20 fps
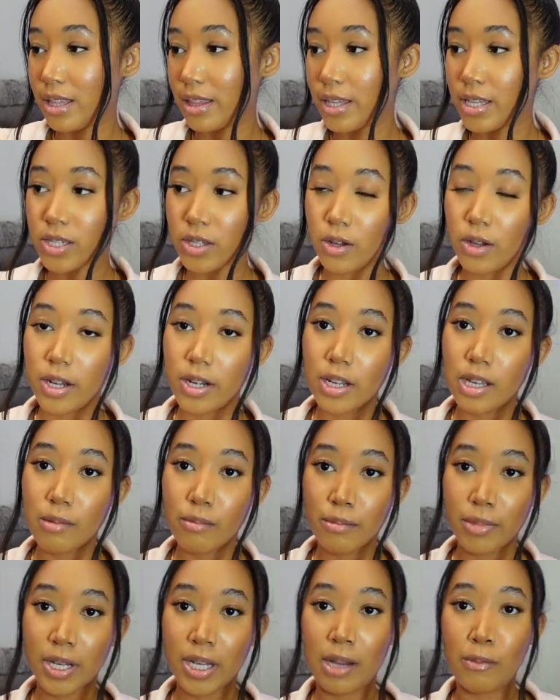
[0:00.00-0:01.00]
this on it
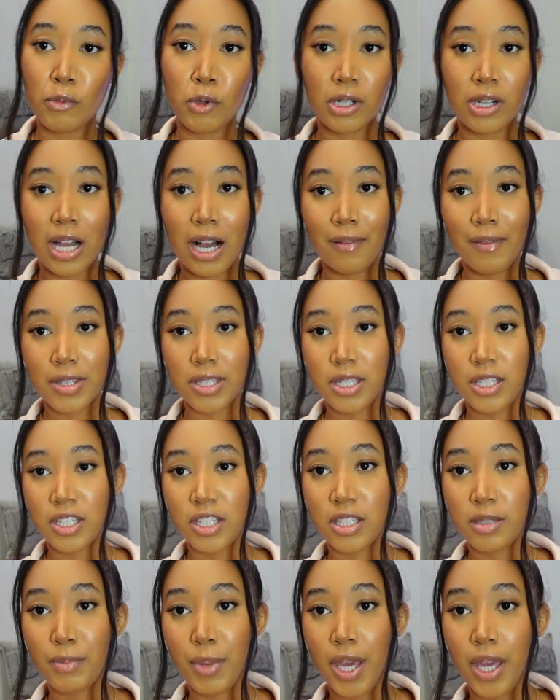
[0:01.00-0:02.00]
but I'm gonna obviously
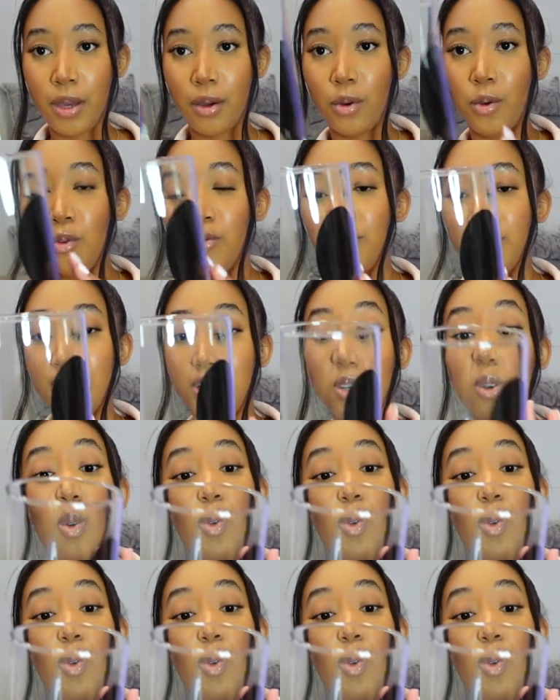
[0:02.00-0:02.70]
just paint over it.